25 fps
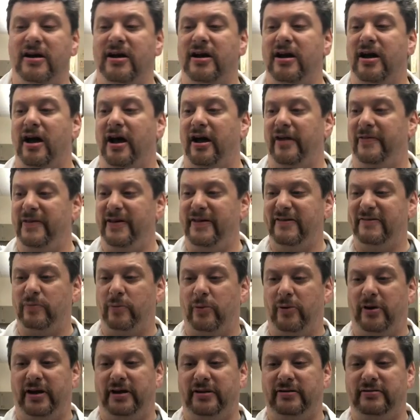on this
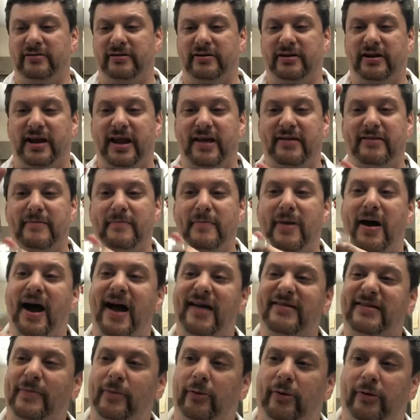one is
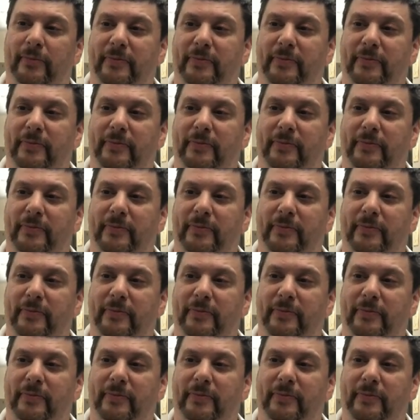impossible